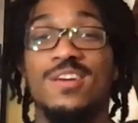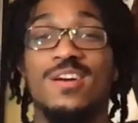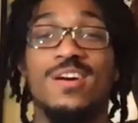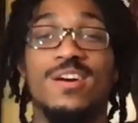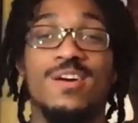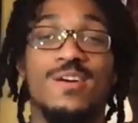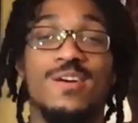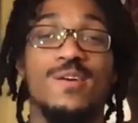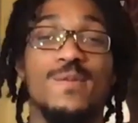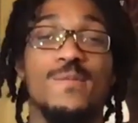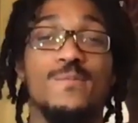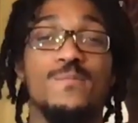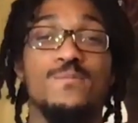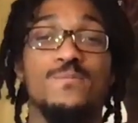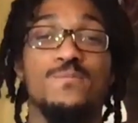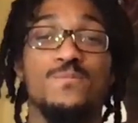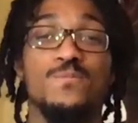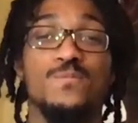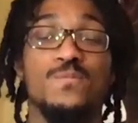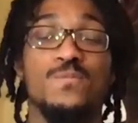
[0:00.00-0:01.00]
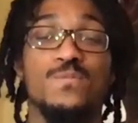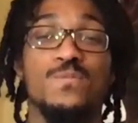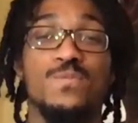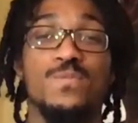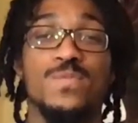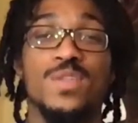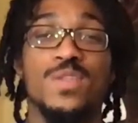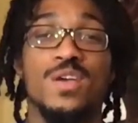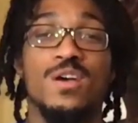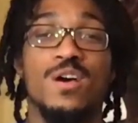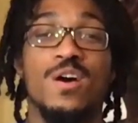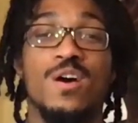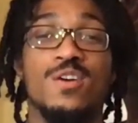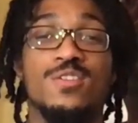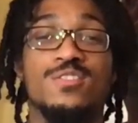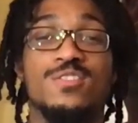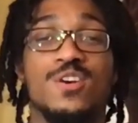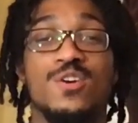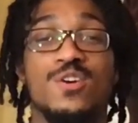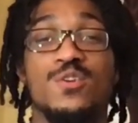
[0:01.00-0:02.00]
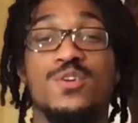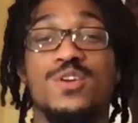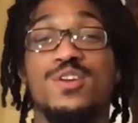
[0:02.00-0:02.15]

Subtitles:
Um, Also,